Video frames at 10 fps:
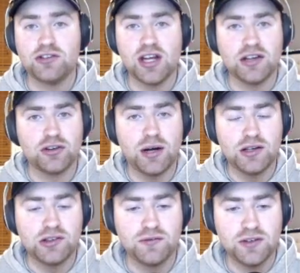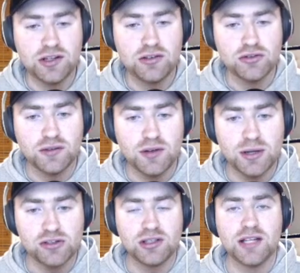always, if you did enjoy the video,
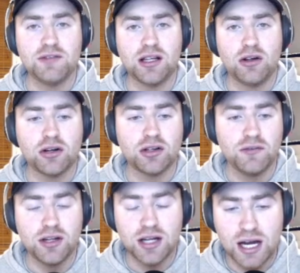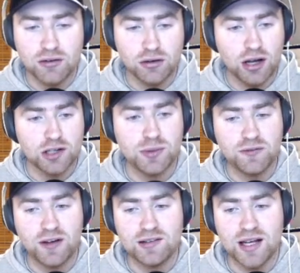make sure you leave a like on the video. 100 likes would be
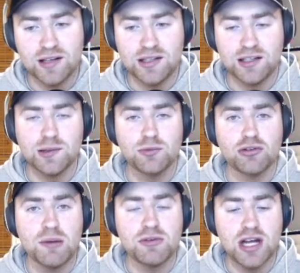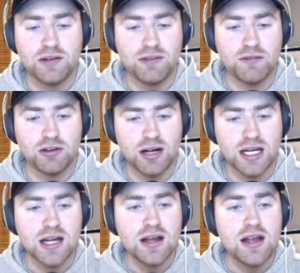fantastic. Subscribe to the channel if you haven't
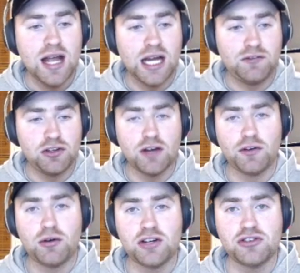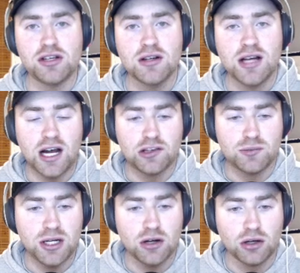already. And if you do have a question, ask
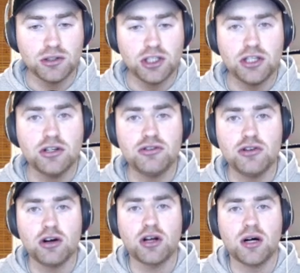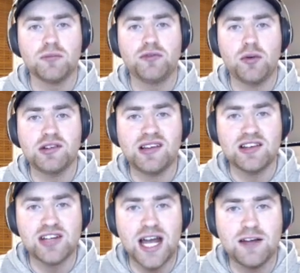me on
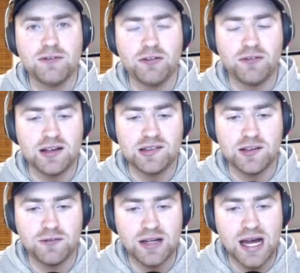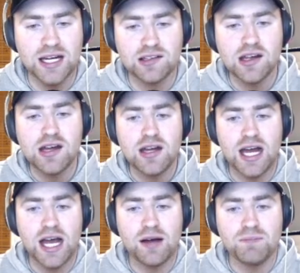q.com/AFL Fantasy Fanatics.
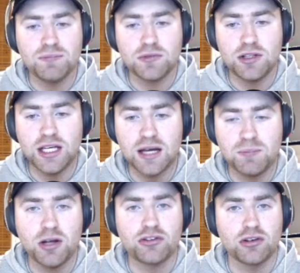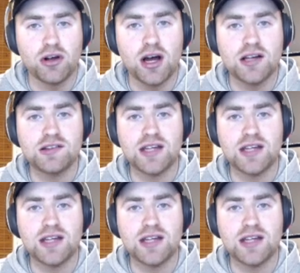You get personalised